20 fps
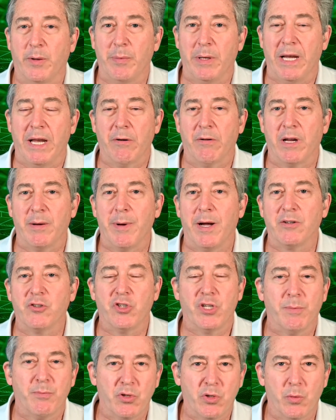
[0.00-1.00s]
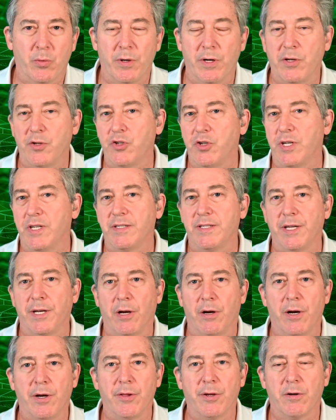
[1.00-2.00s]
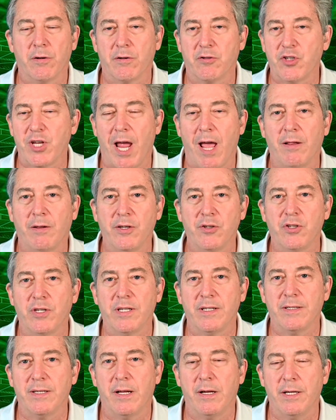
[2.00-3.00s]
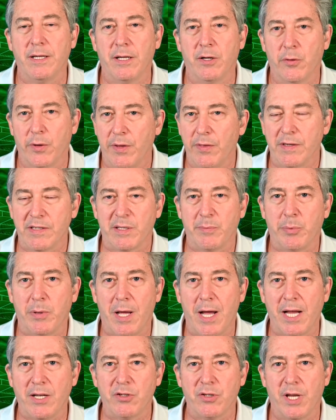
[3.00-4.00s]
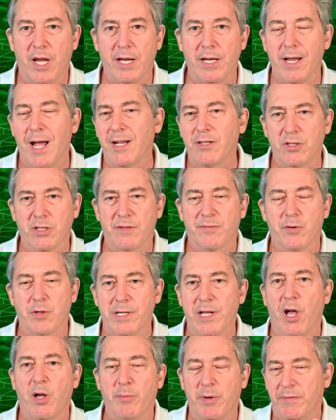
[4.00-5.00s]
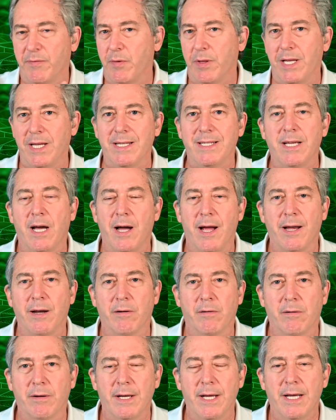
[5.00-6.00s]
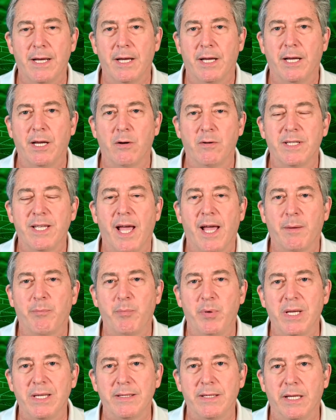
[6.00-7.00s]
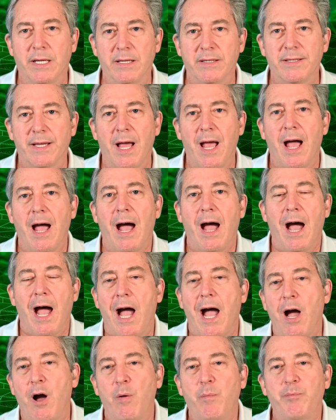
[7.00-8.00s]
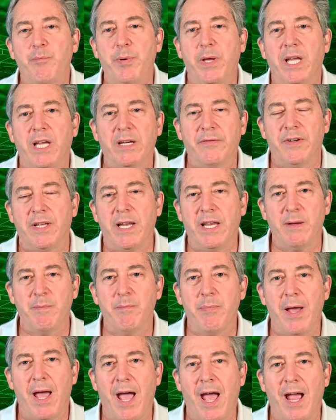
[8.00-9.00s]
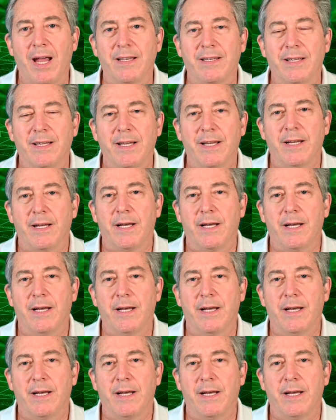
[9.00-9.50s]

we've been hearing about chip shortages and other challenges, in the supply chain, not just for Dell, but for the entire, tech business. How big of an impact,